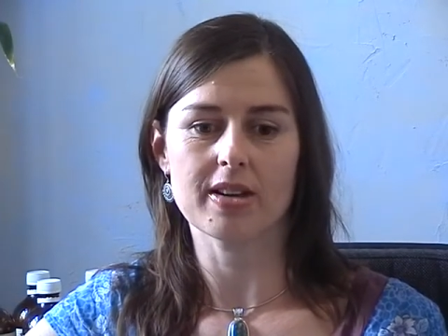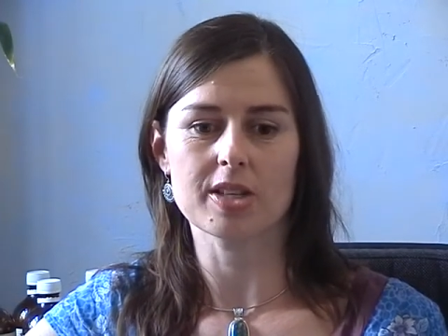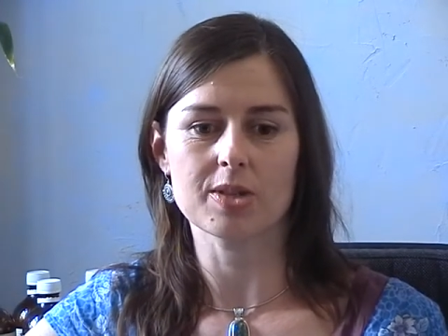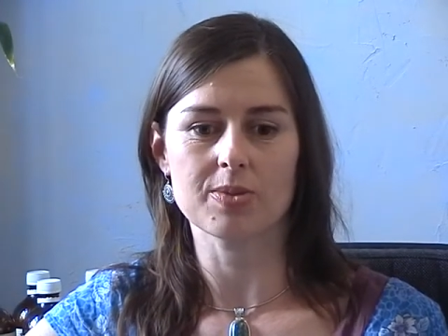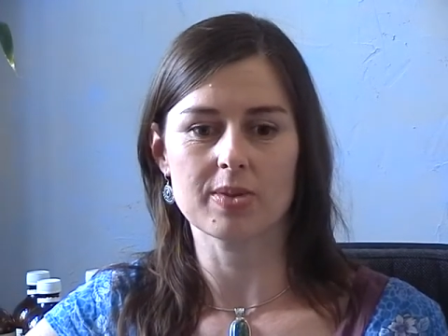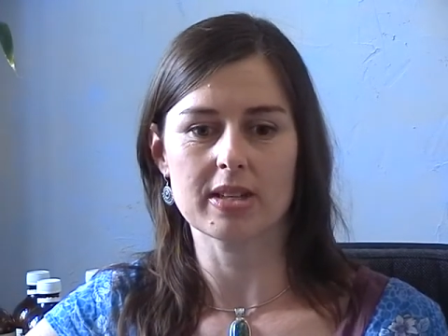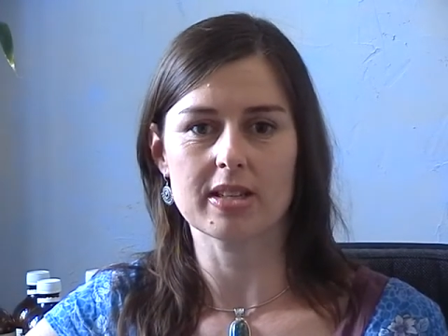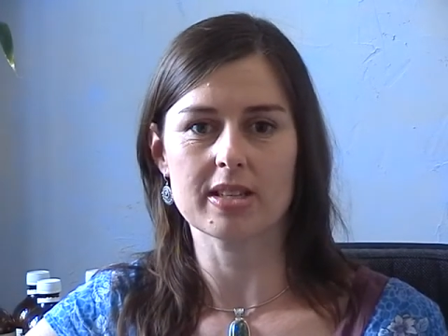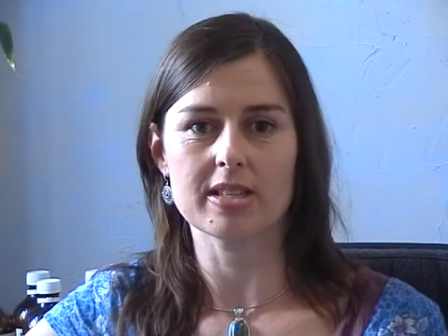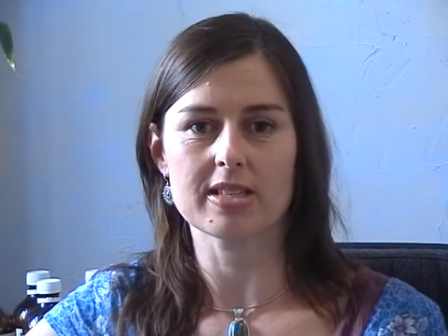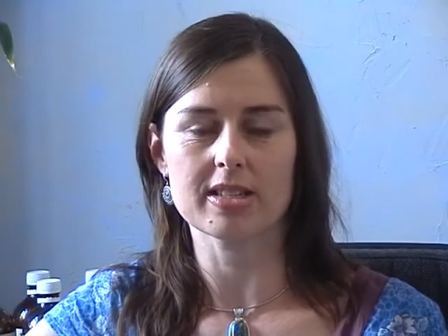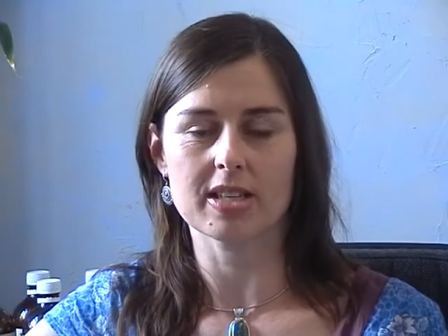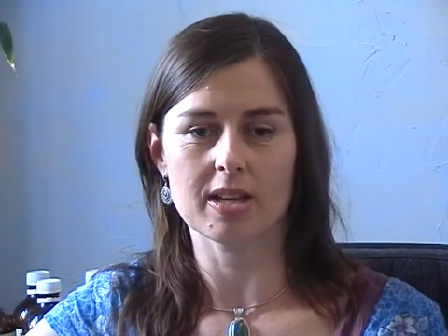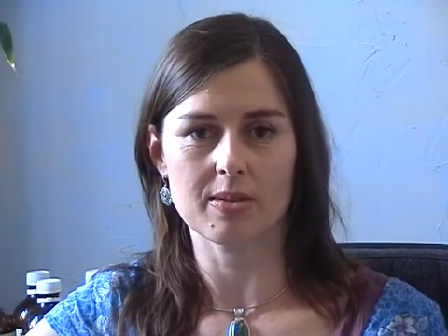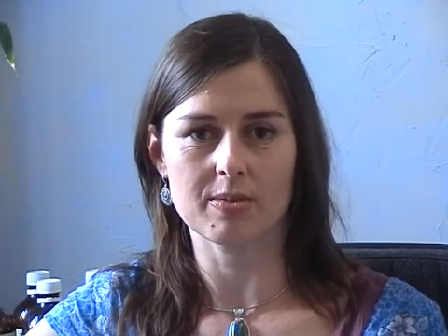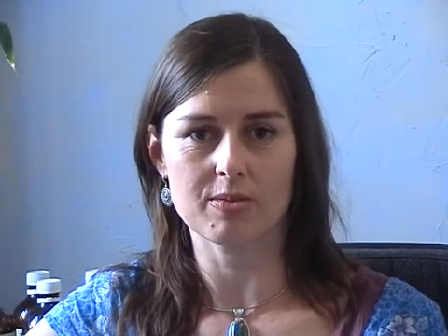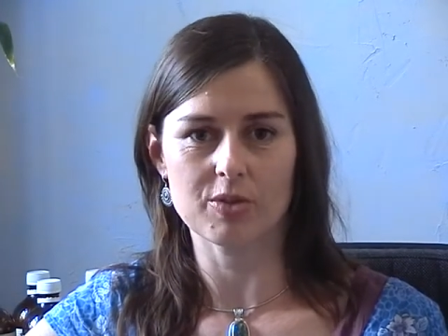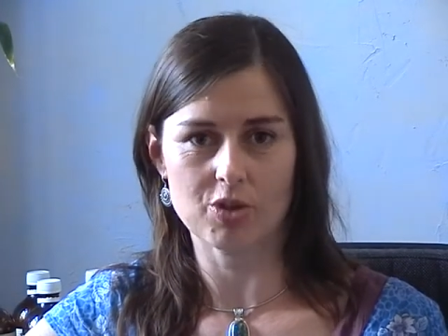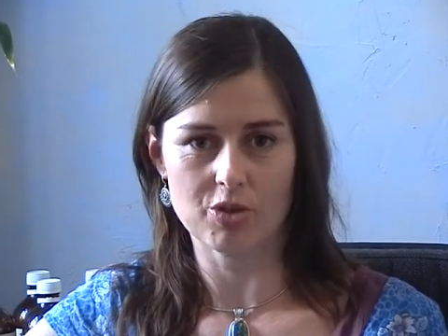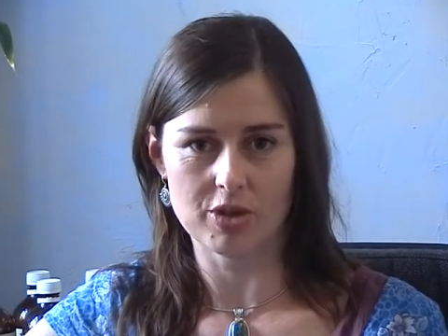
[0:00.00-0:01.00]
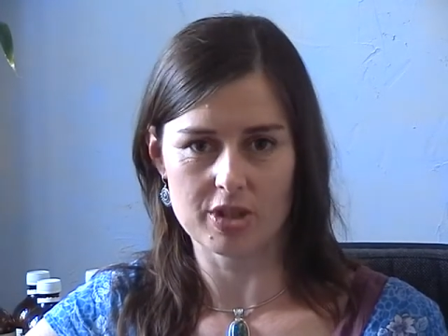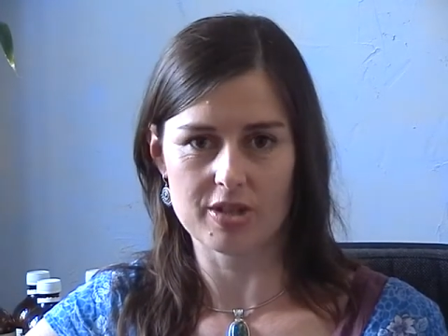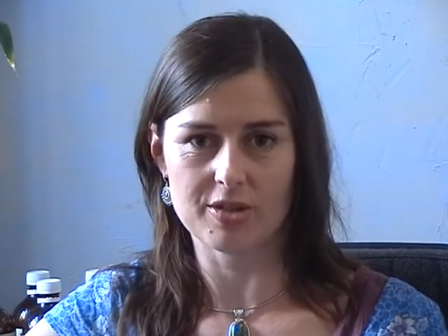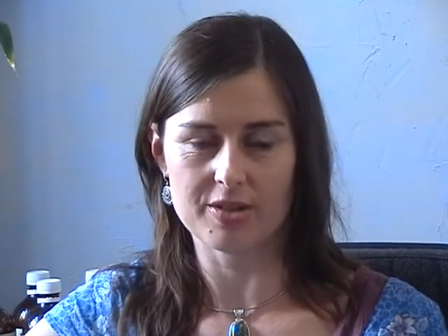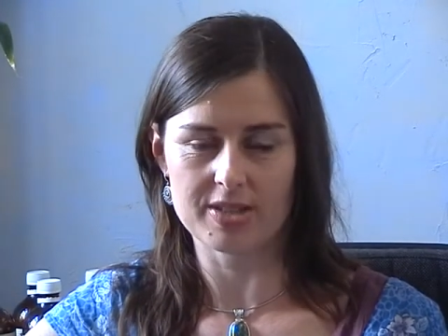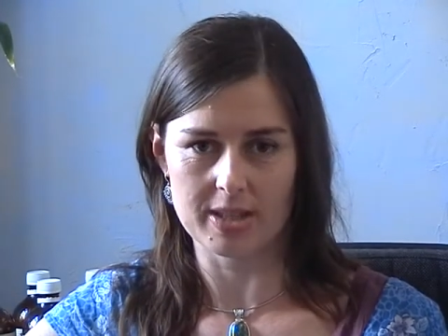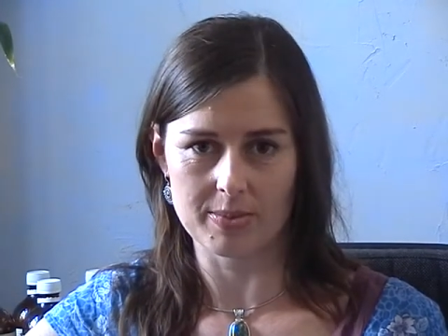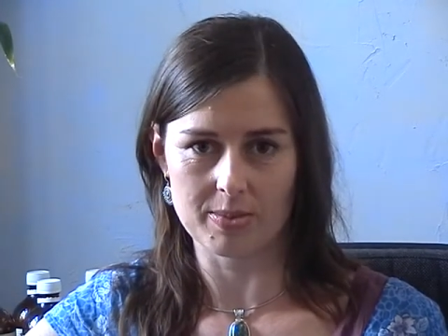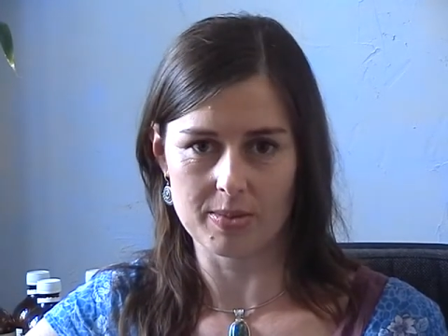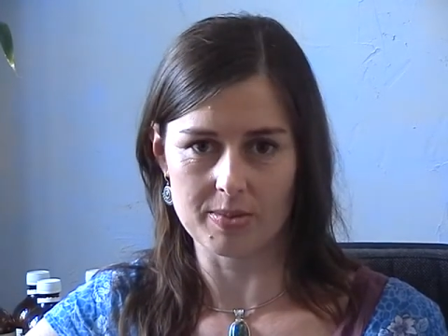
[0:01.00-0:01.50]
as well as some nutritional
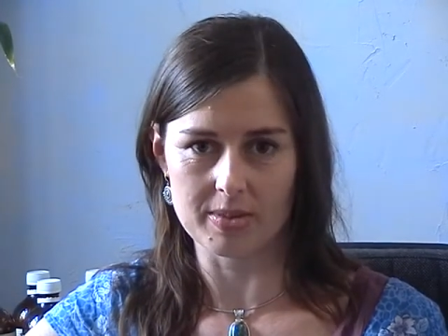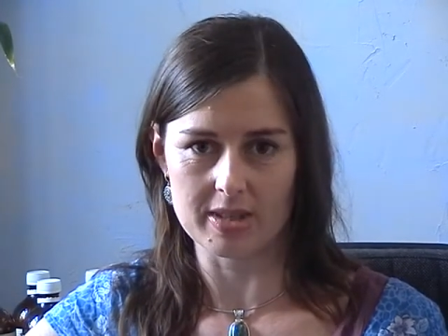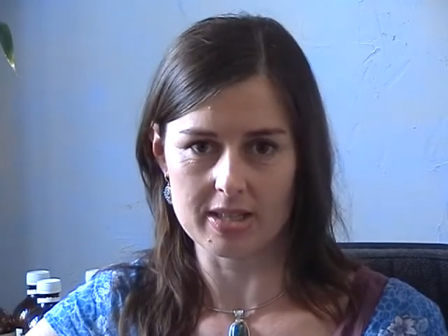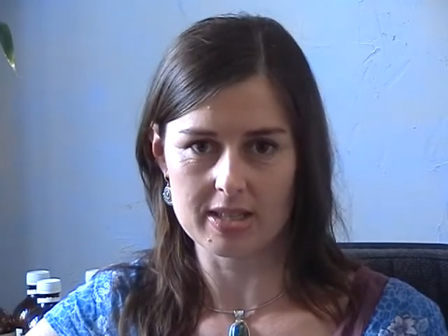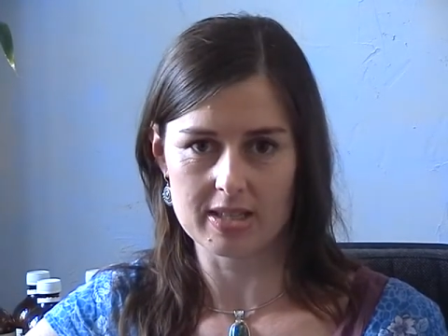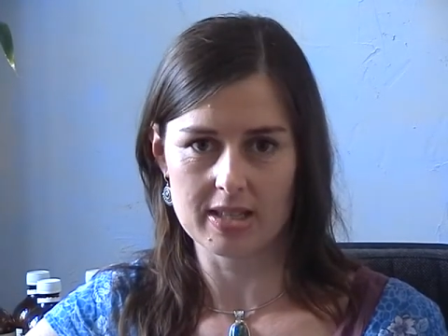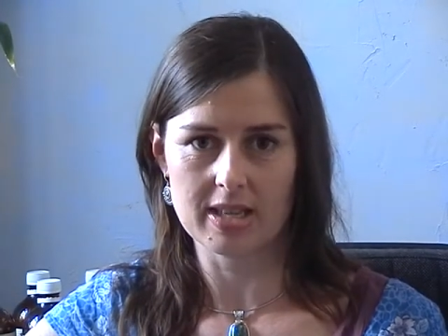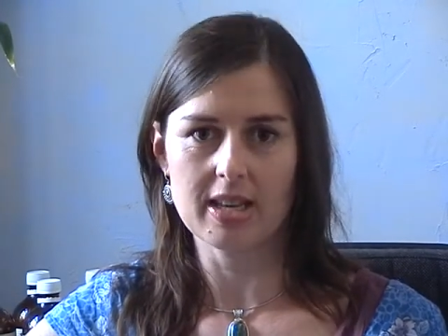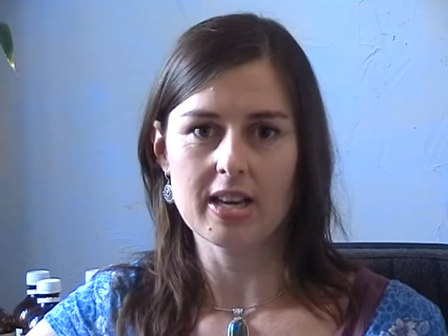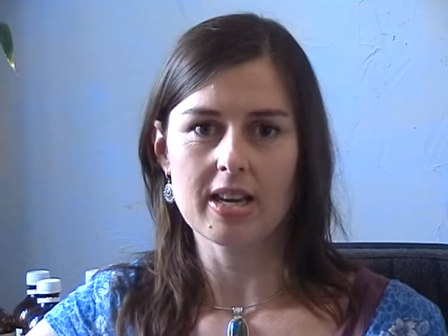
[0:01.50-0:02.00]
supplements.